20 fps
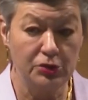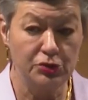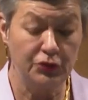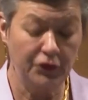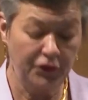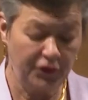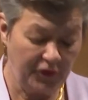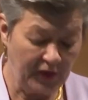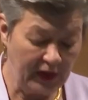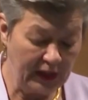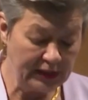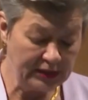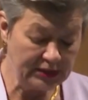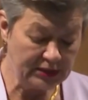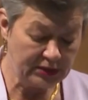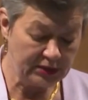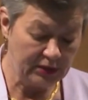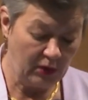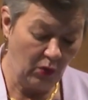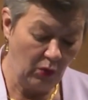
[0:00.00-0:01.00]
To
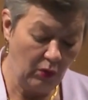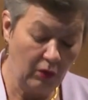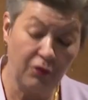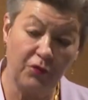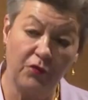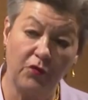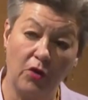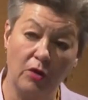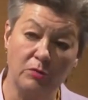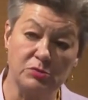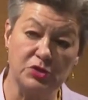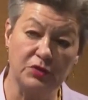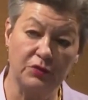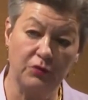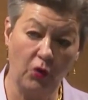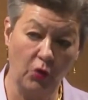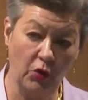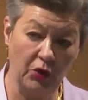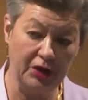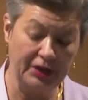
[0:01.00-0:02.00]
fight all forms of
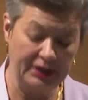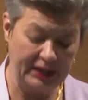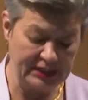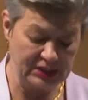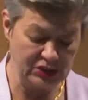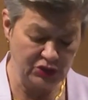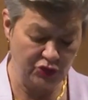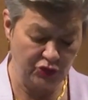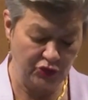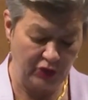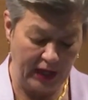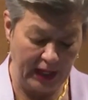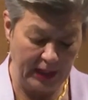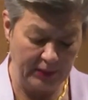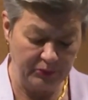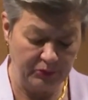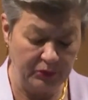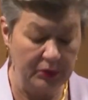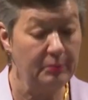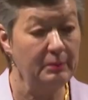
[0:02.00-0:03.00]
organized
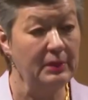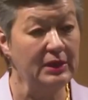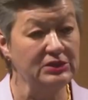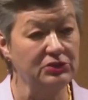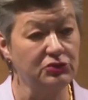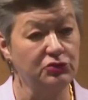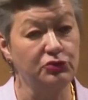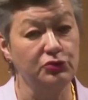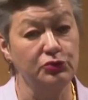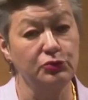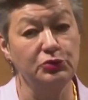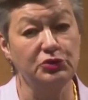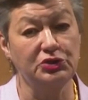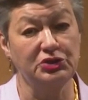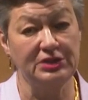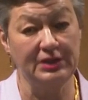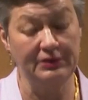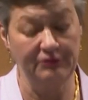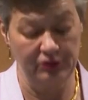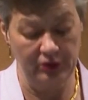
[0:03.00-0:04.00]
crime, we must do
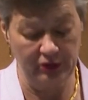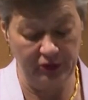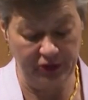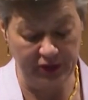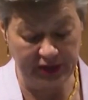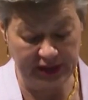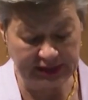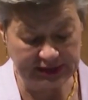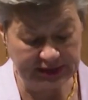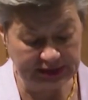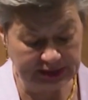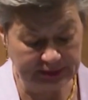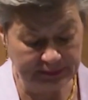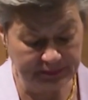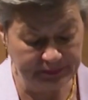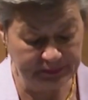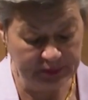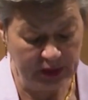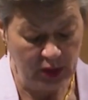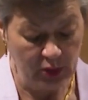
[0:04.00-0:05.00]
several things.
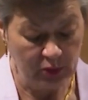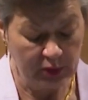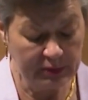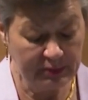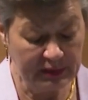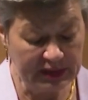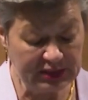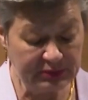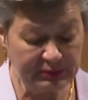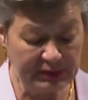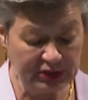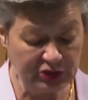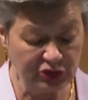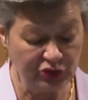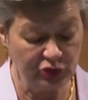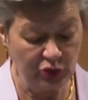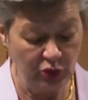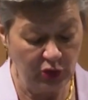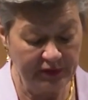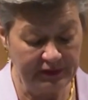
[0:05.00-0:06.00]
We must make
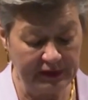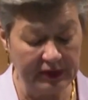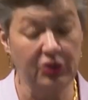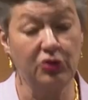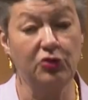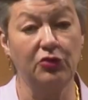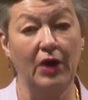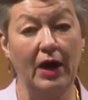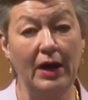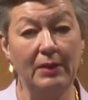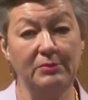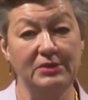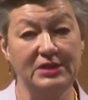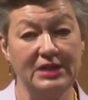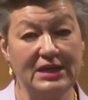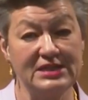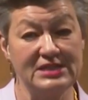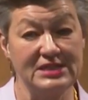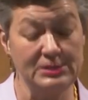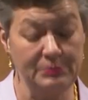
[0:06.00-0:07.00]
sure that crime
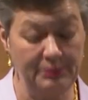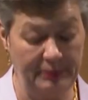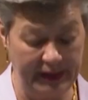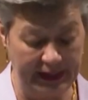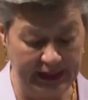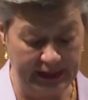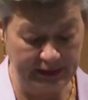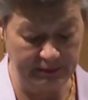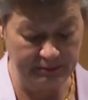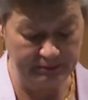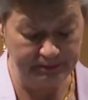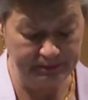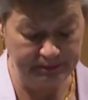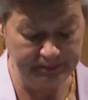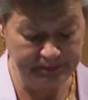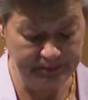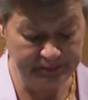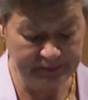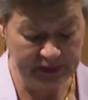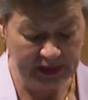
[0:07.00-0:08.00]
doesn't pay,
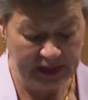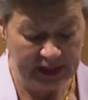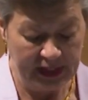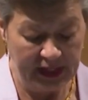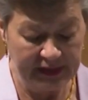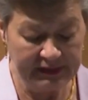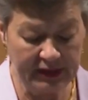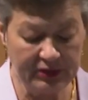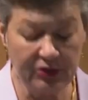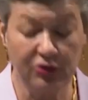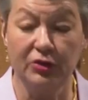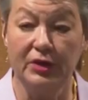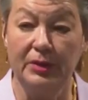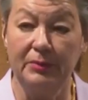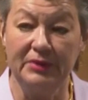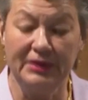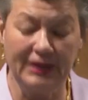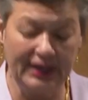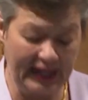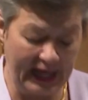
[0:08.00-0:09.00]
and that
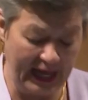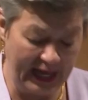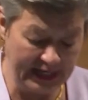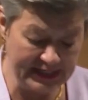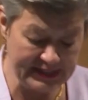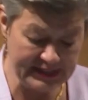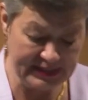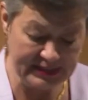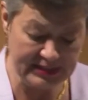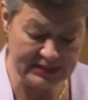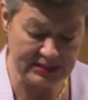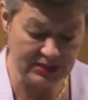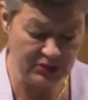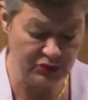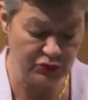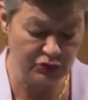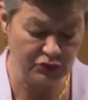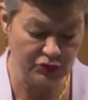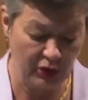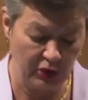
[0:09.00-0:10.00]
criminal assets
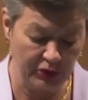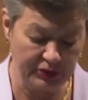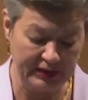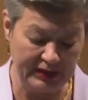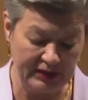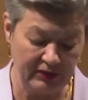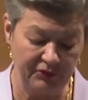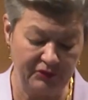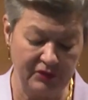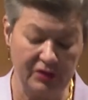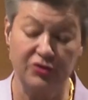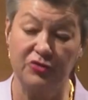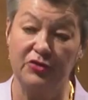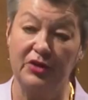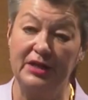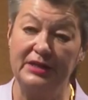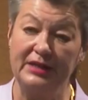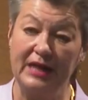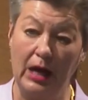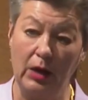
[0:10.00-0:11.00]
do not
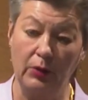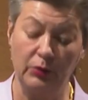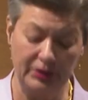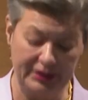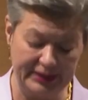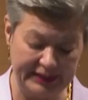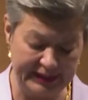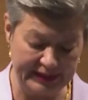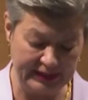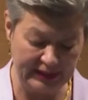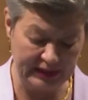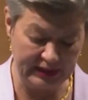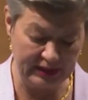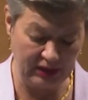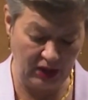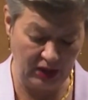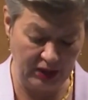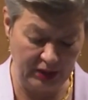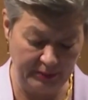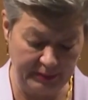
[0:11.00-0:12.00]
infiltrate our legal
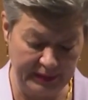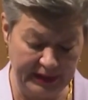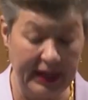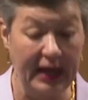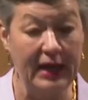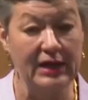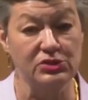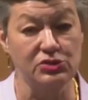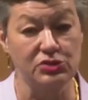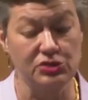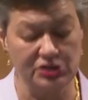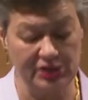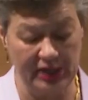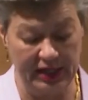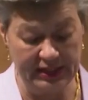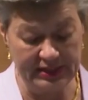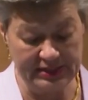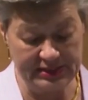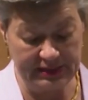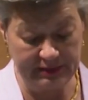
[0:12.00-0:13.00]
economy and
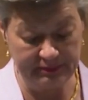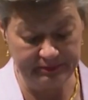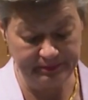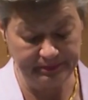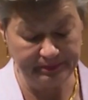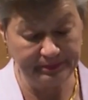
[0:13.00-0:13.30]
society.